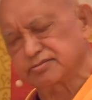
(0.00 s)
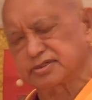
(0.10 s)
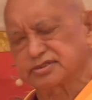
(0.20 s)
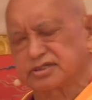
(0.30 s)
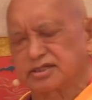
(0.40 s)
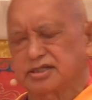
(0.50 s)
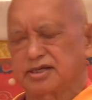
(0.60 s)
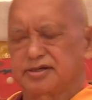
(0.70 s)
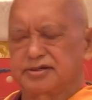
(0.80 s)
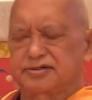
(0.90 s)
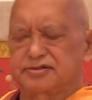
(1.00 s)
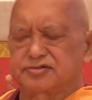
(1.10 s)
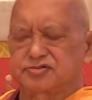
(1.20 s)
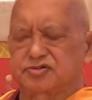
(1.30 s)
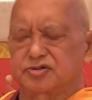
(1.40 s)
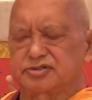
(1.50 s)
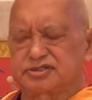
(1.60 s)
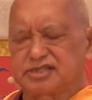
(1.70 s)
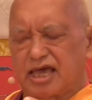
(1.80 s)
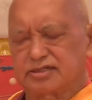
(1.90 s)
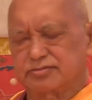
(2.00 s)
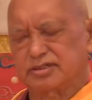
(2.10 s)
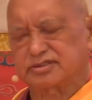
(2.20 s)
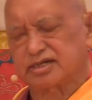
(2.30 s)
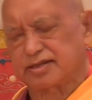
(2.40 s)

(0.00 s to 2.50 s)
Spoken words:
mixture there. So recite mantra,